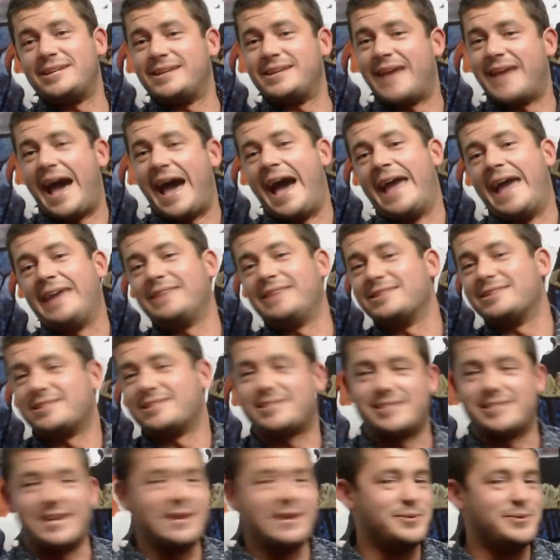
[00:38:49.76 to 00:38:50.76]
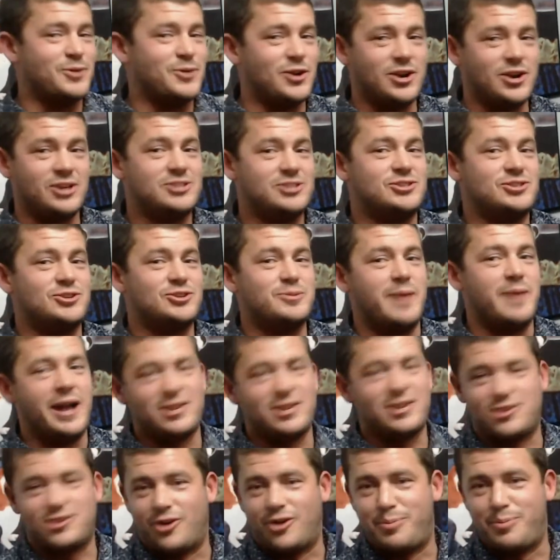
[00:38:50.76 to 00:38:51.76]
didn't hate the C word too
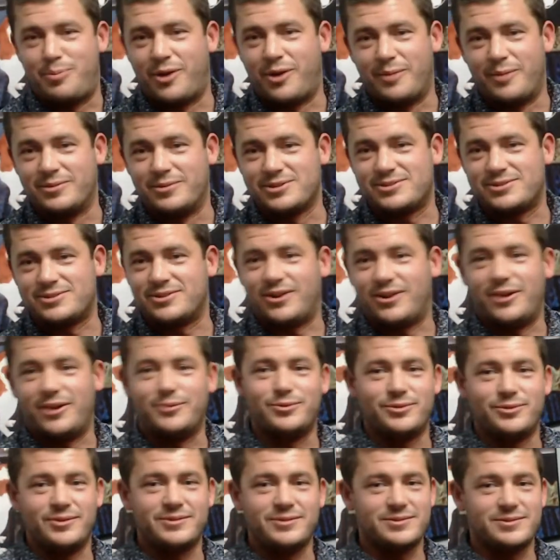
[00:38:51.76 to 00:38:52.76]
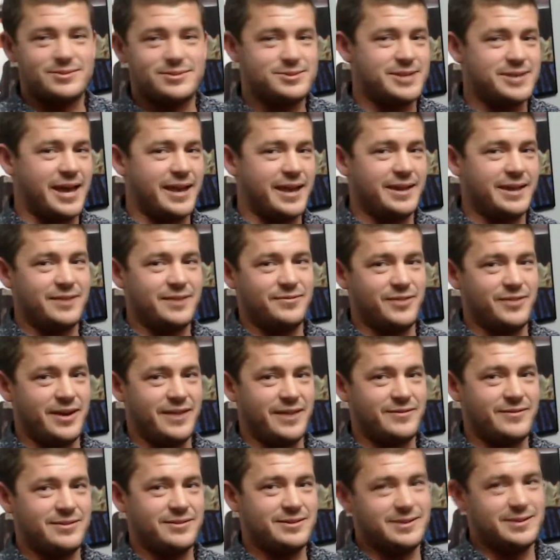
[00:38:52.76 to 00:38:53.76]
much, and I promised her I wouldn't say it if
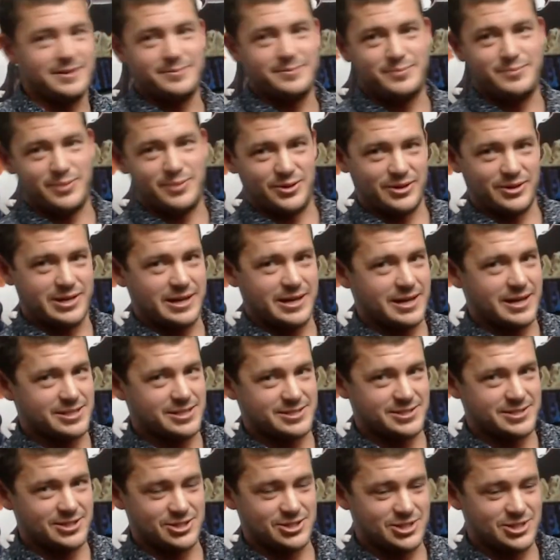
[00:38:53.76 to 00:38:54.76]
I ever did podcast